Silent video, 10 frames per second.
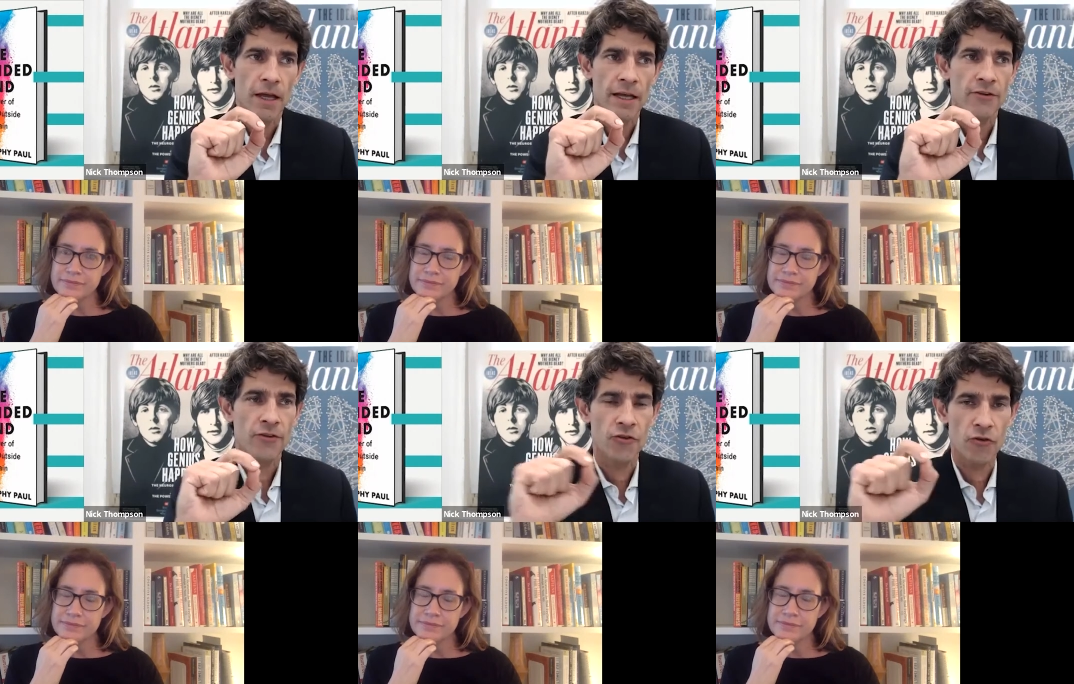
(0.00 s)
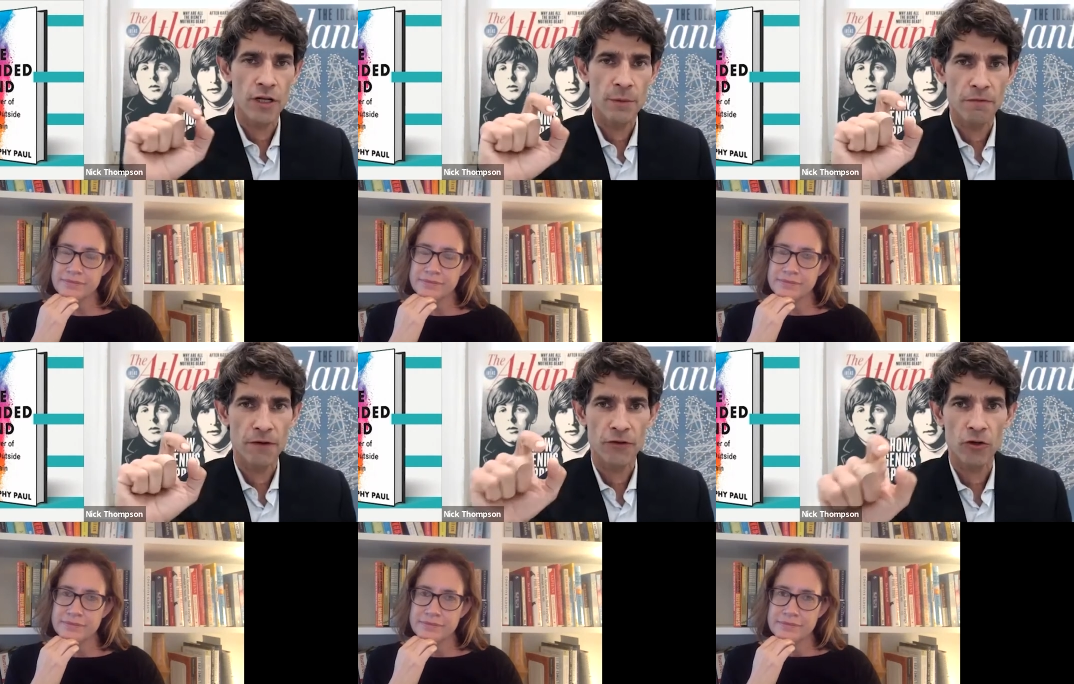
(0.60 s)
Speaker 1: extreme
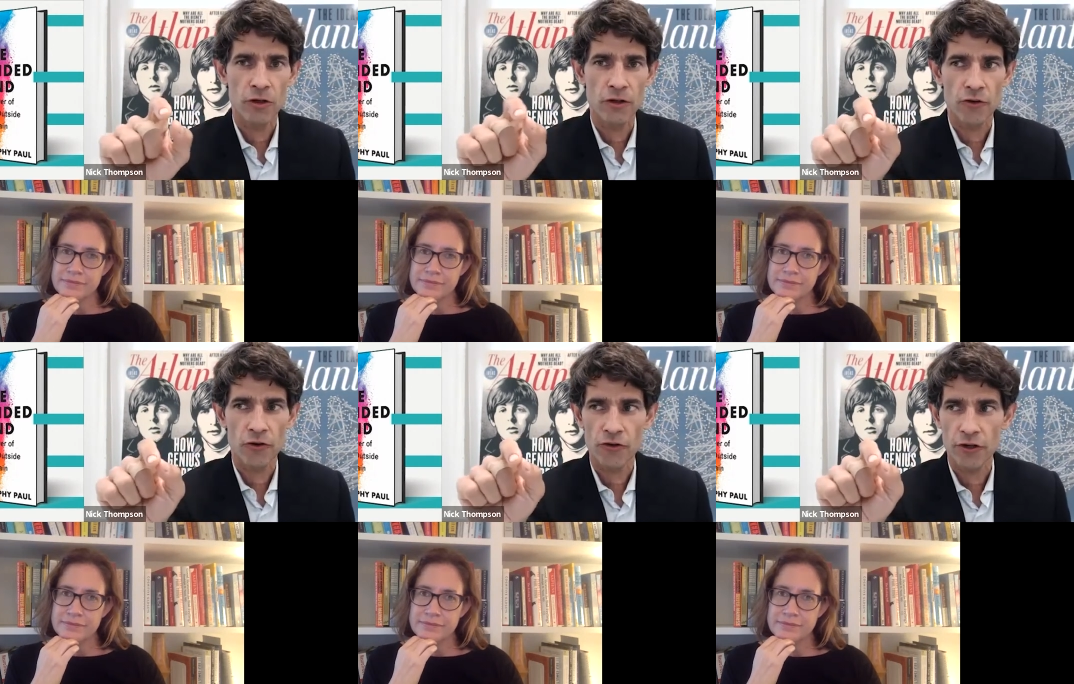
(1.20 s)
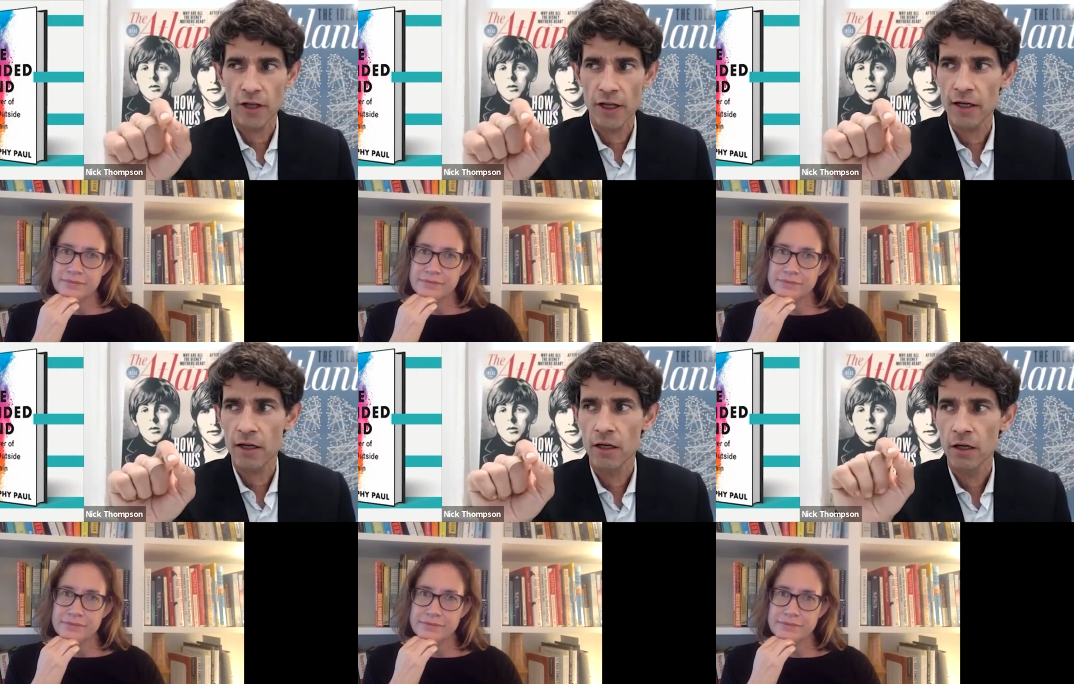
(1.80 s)
physical exertion
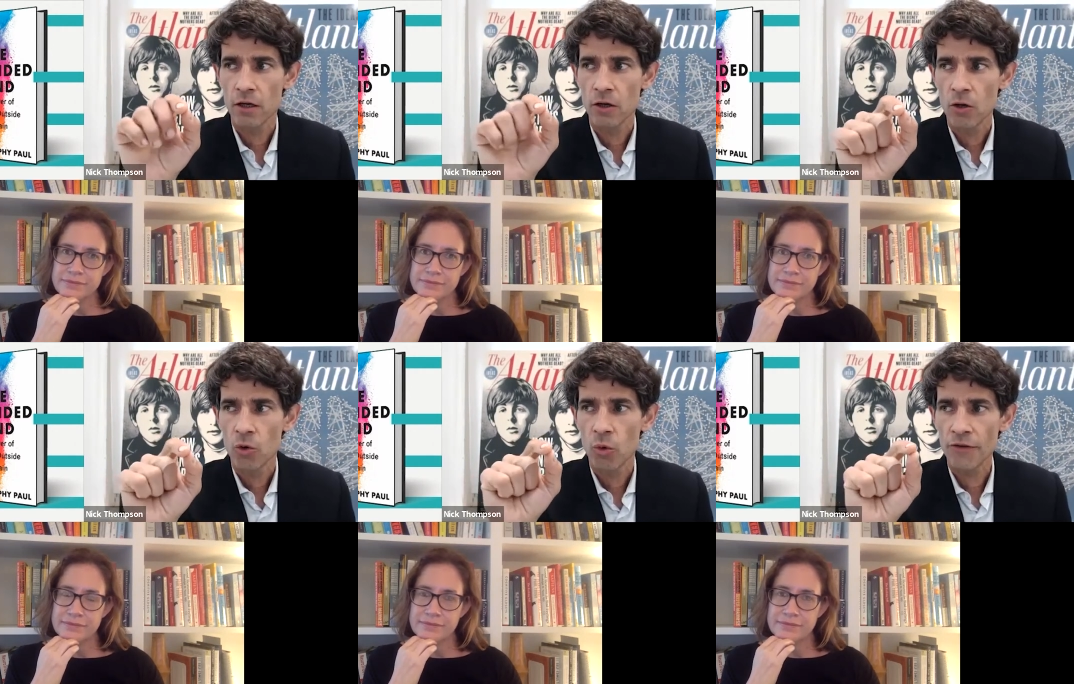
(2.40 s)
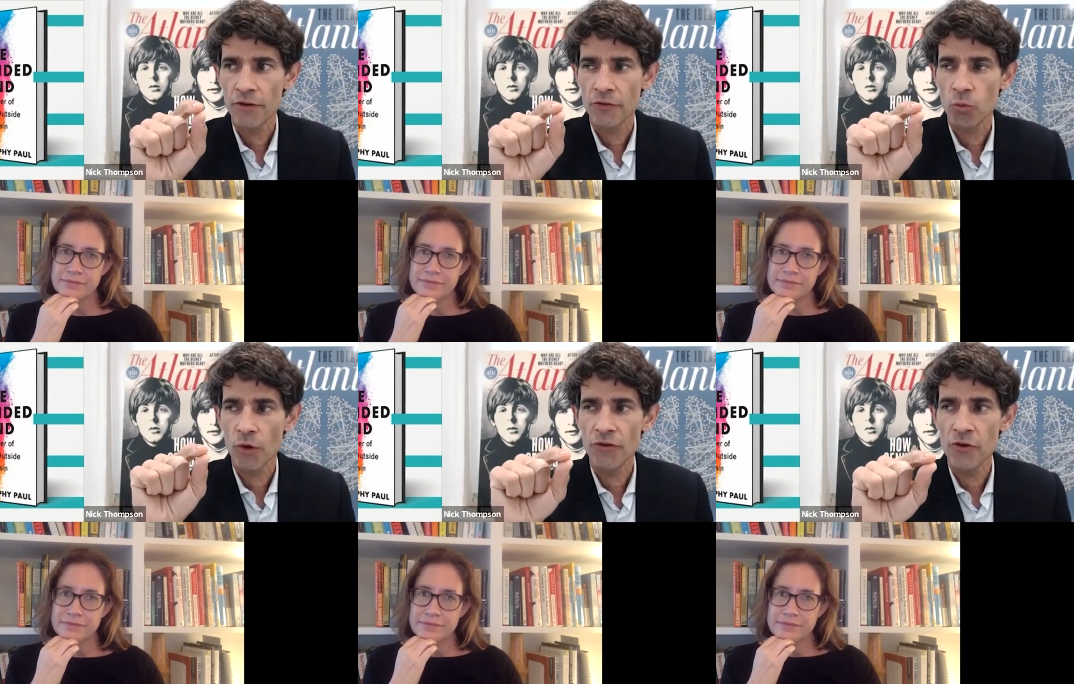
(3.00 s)
like what does
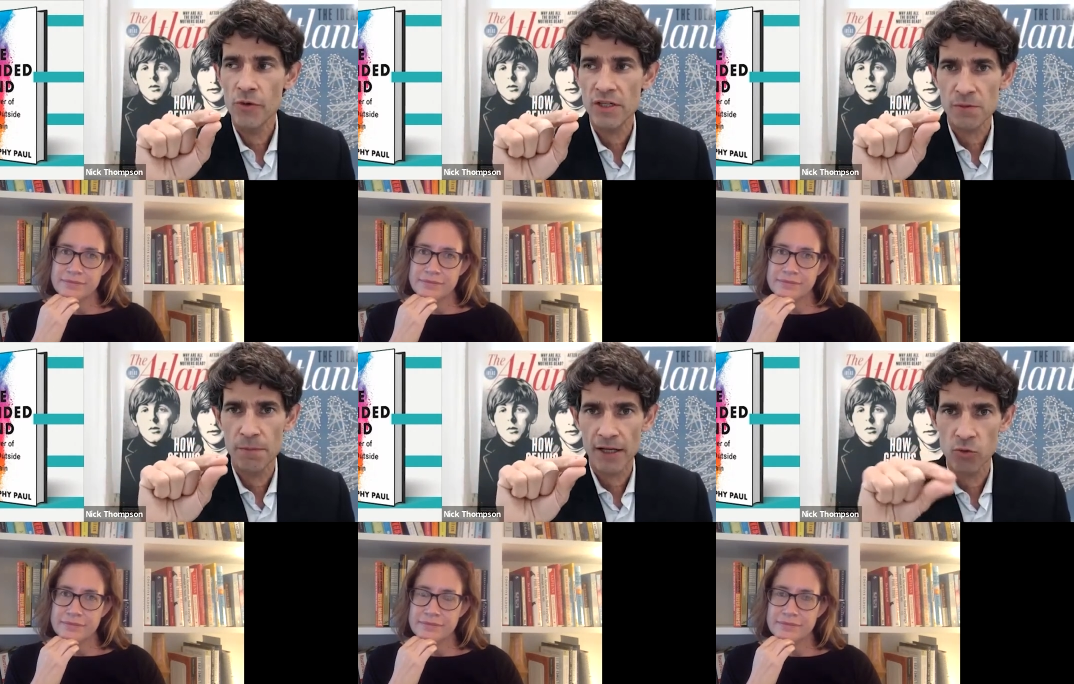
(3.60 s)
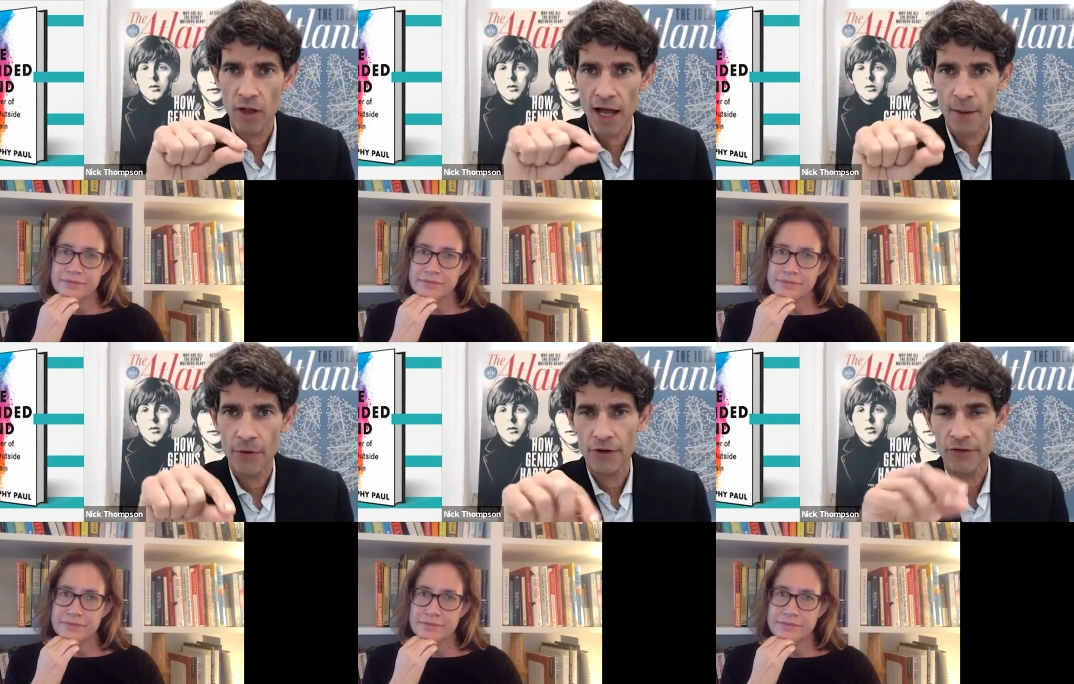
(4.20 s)
what do you expect will
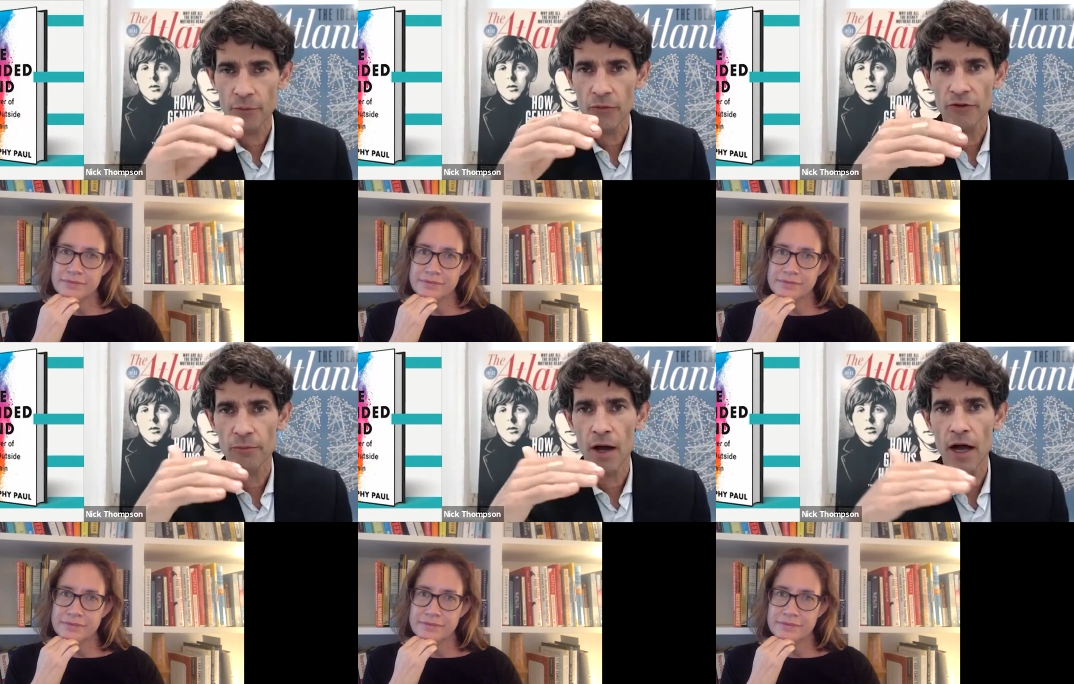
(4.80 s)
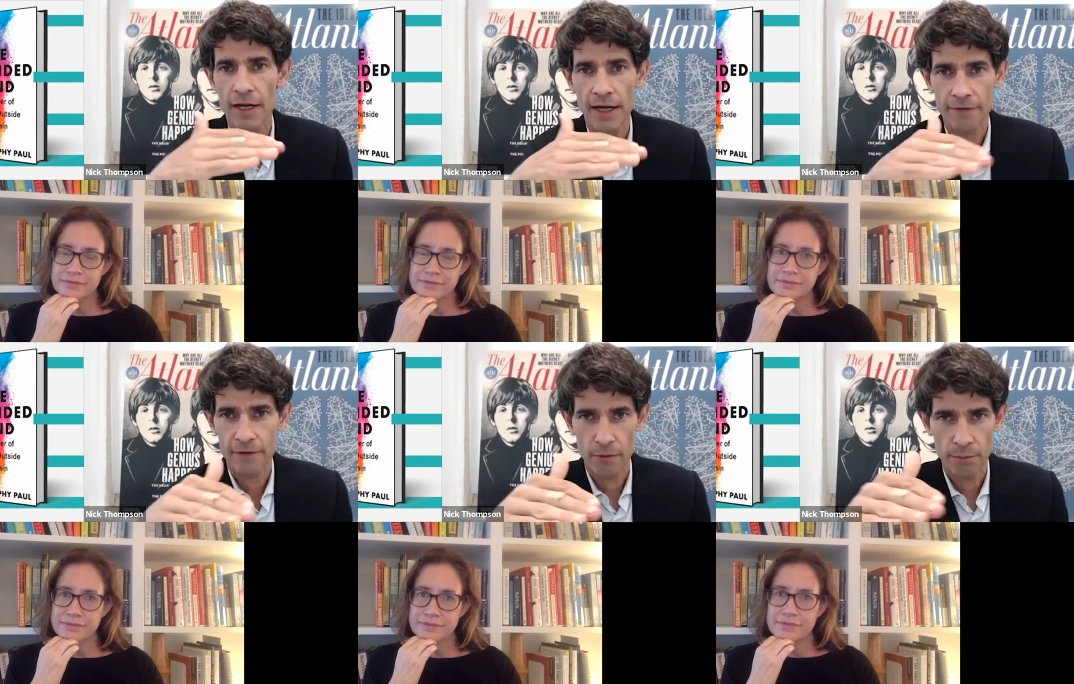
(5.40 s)
happen to someone's mind
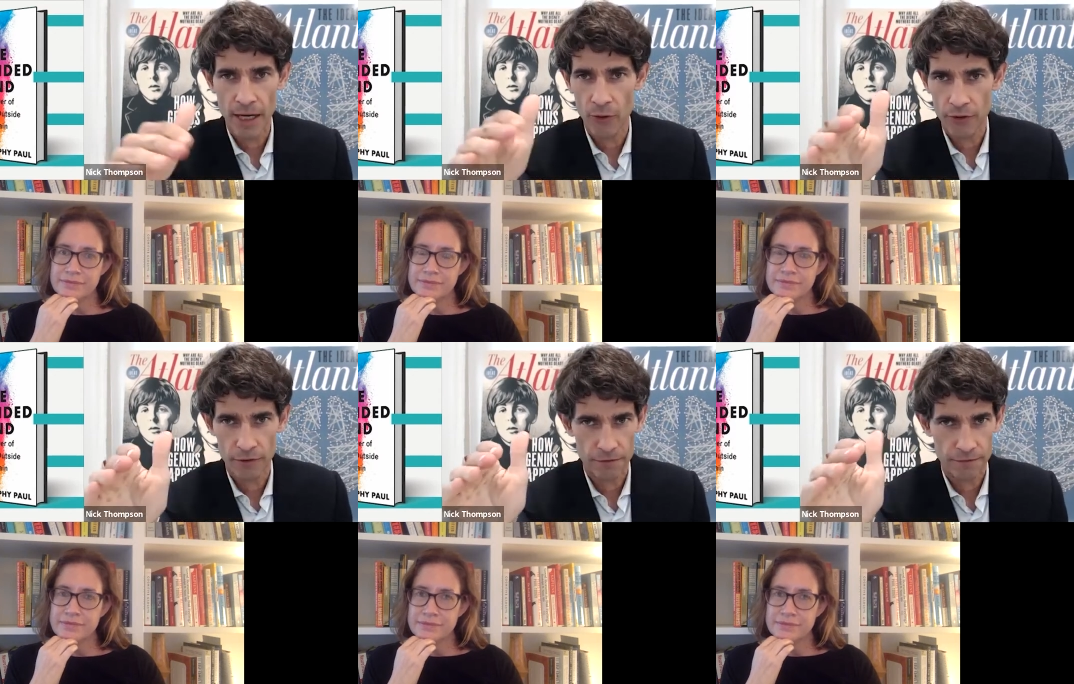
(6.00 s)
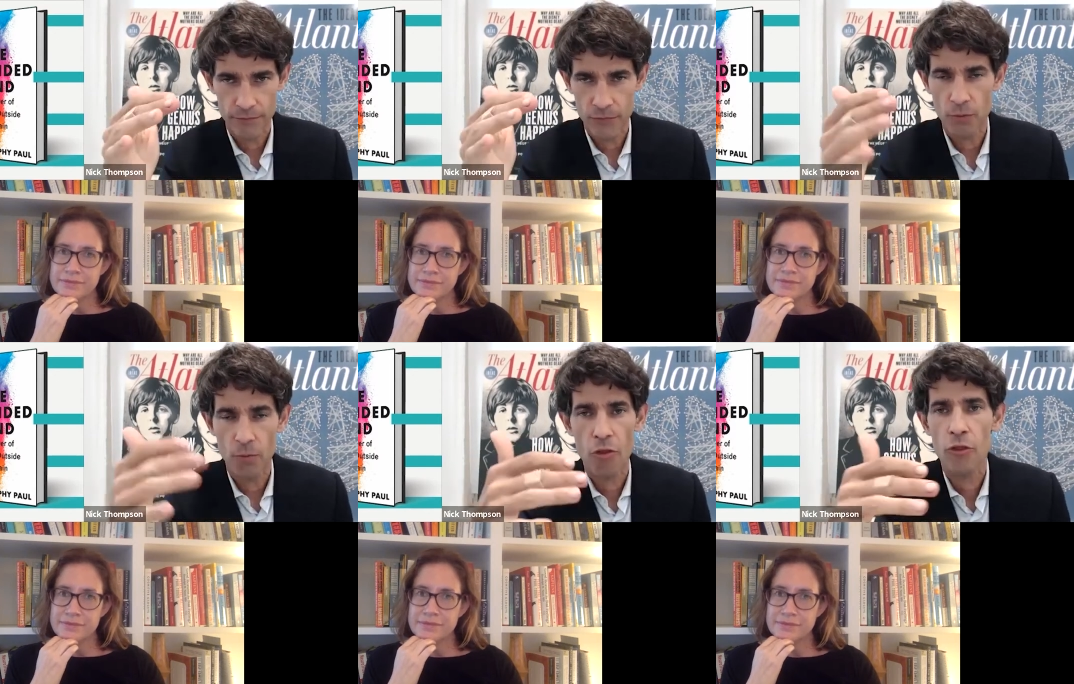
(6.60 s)
after a bout of you
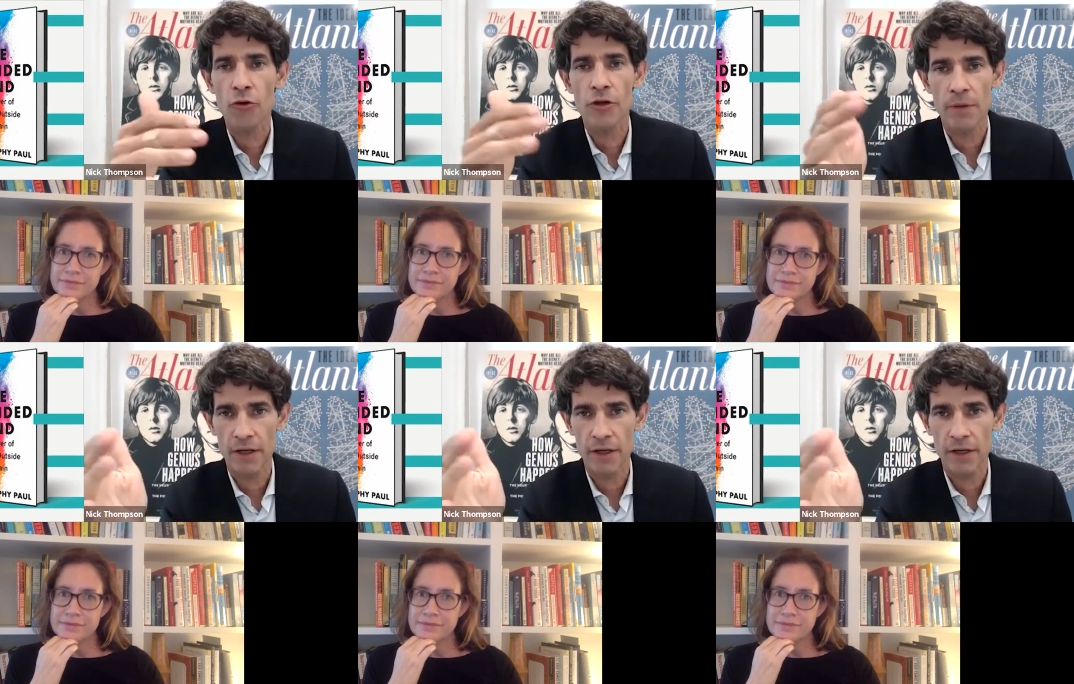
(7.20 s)
know, 30